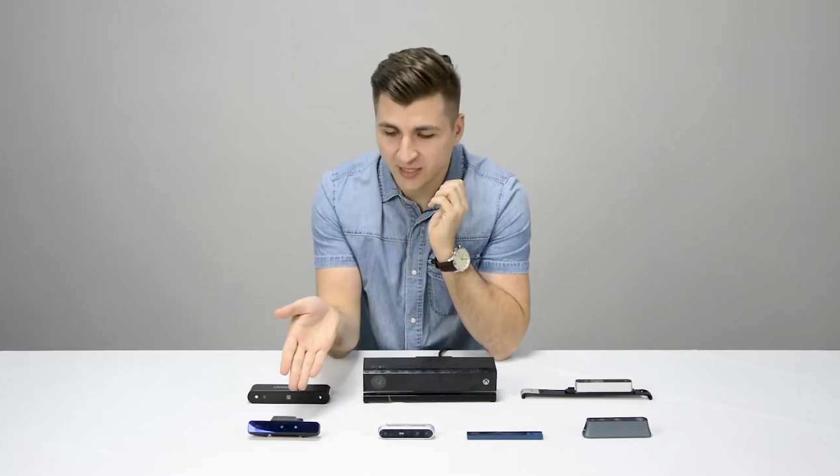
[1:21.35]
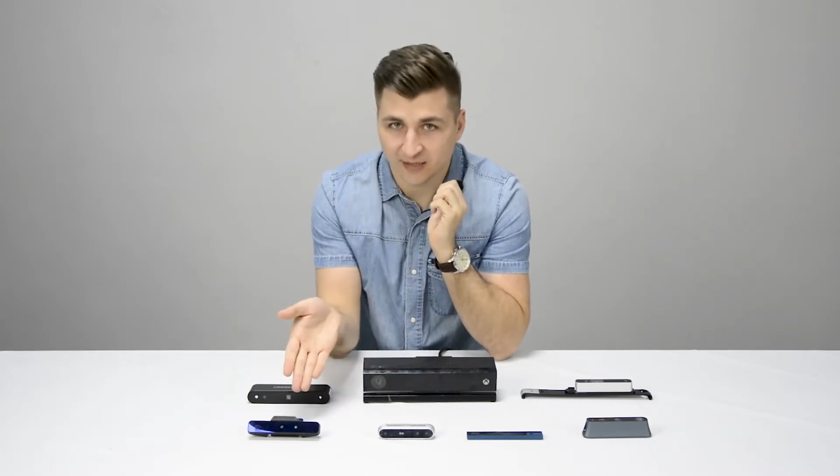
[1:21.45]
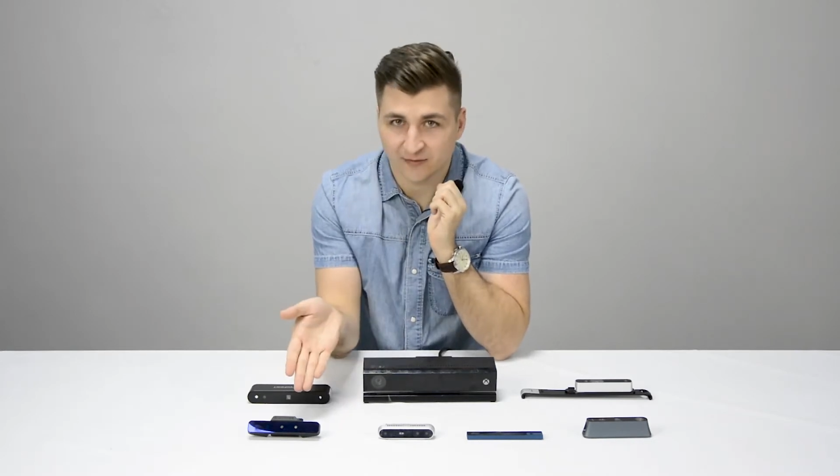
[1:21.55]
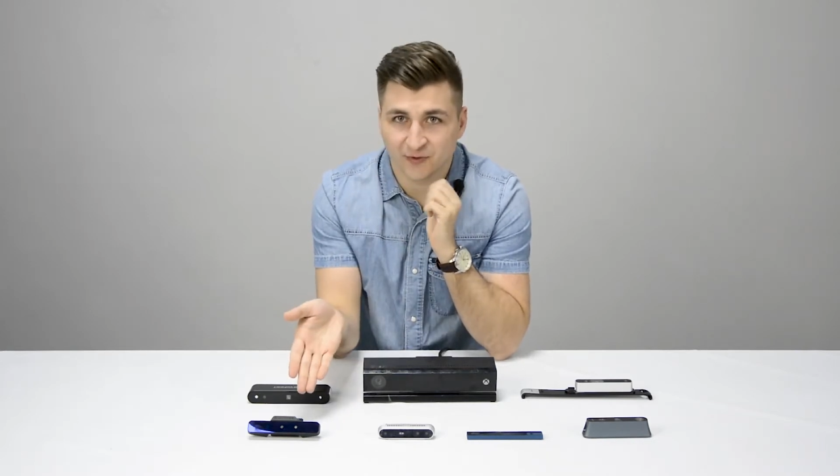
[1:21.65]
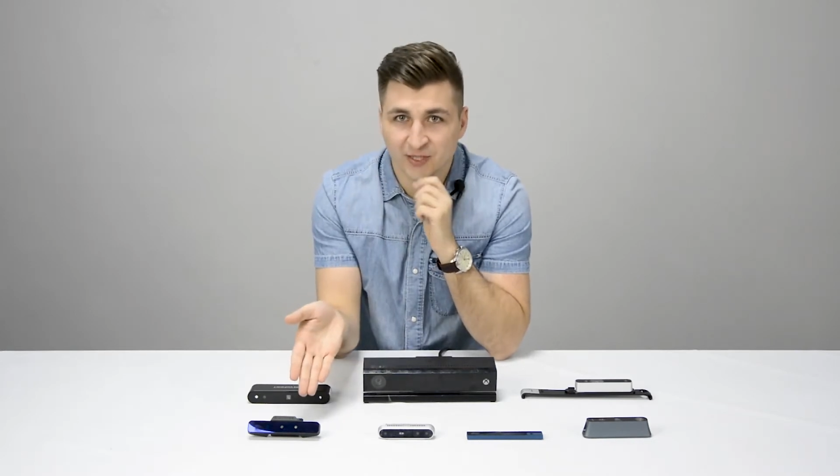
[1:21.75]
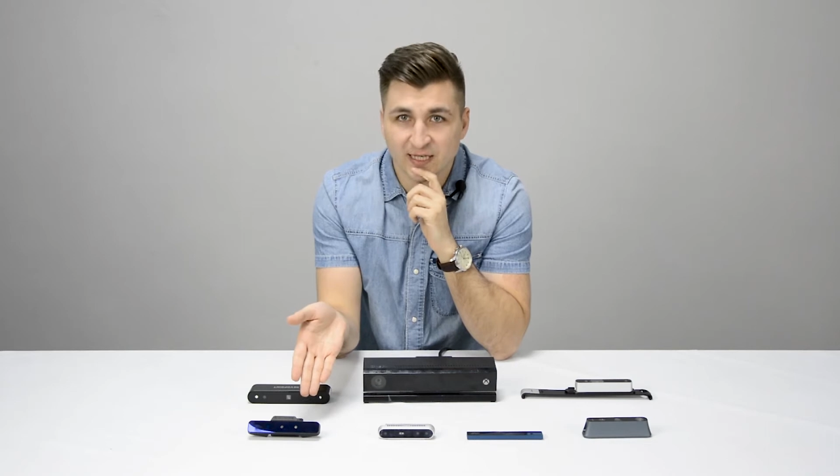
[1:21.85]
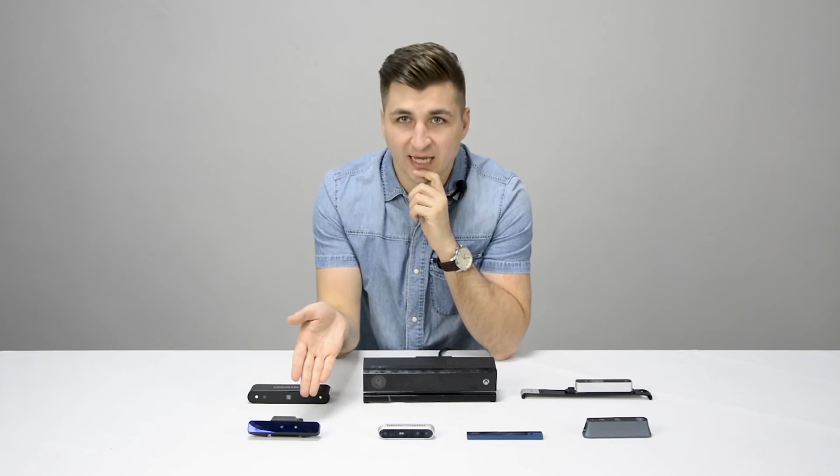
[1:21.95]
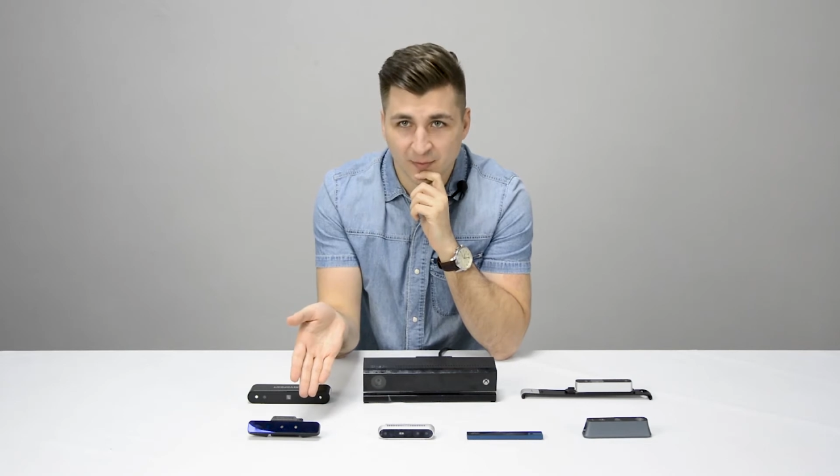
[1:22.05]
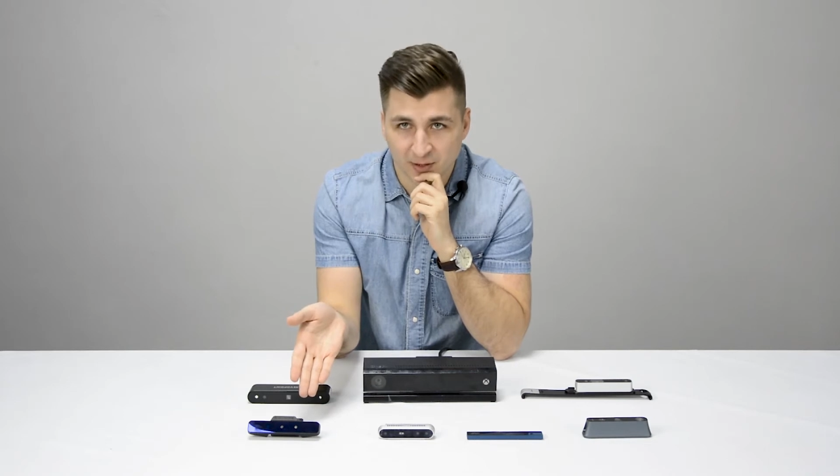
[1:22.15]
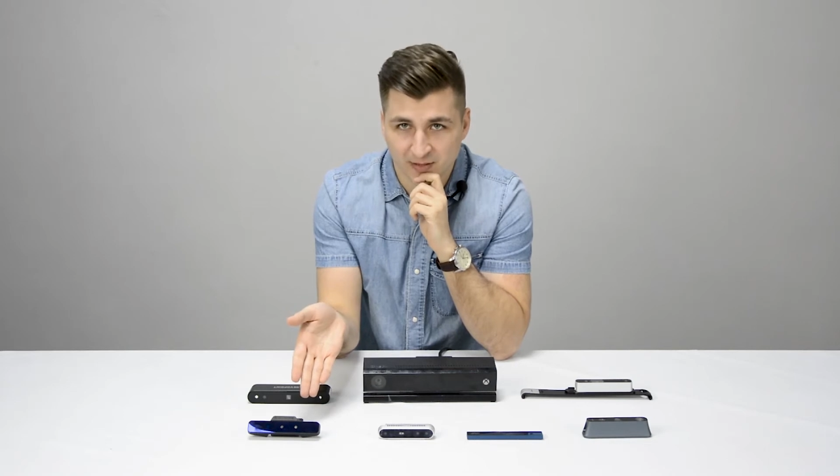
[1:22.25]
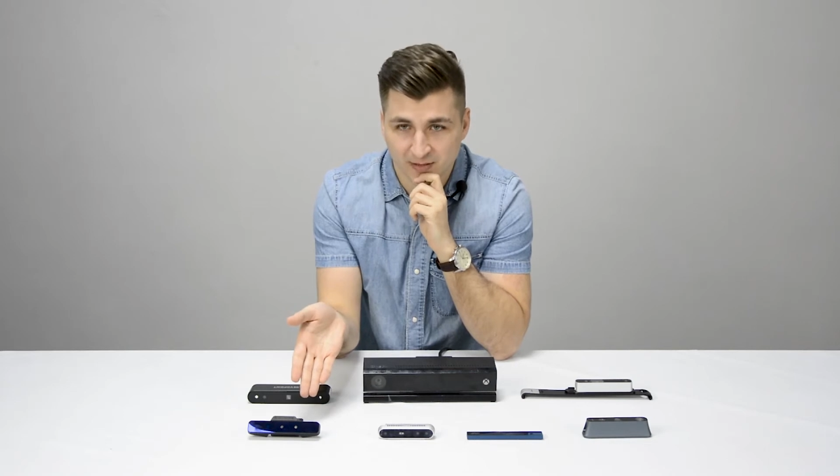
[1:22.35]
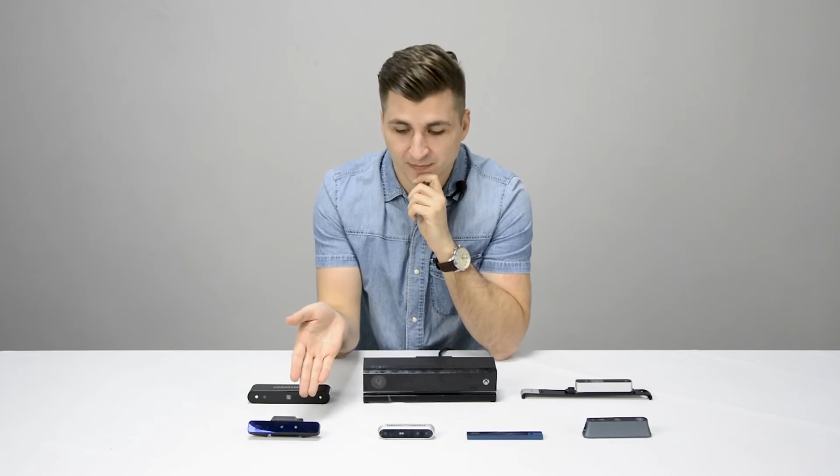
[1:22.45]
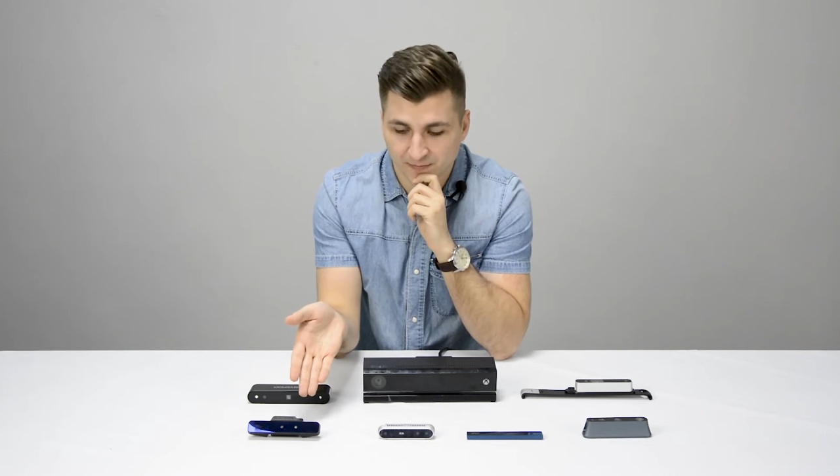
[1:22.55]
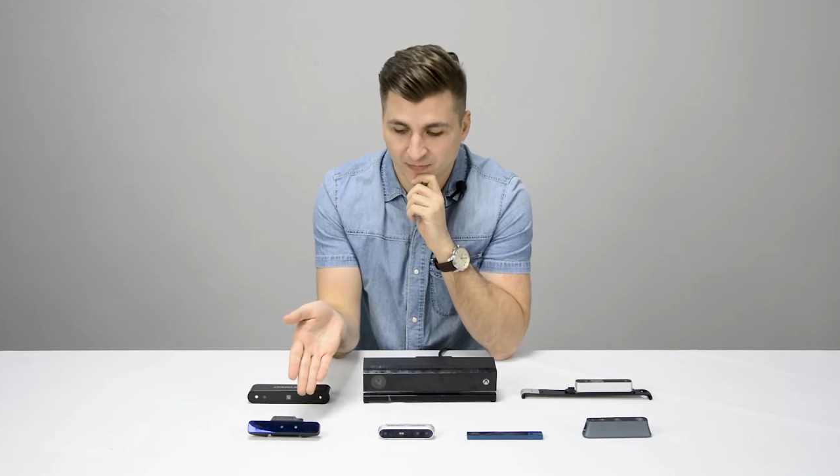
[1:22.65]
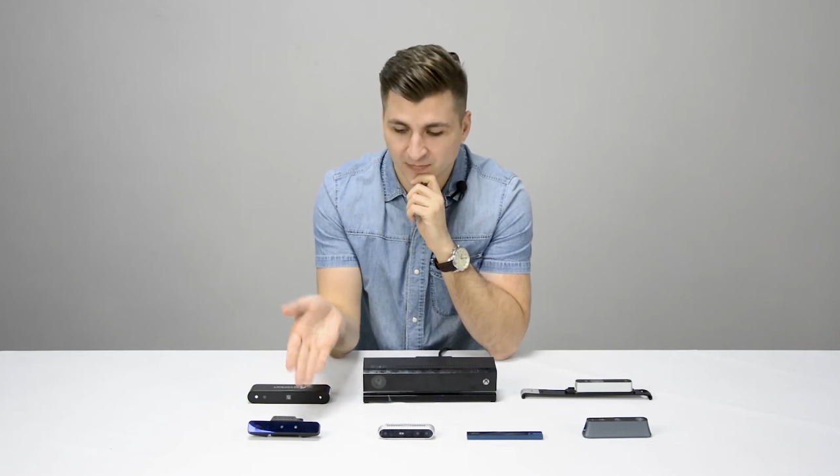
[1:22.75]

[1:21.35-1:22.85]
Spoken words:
light 3D cameras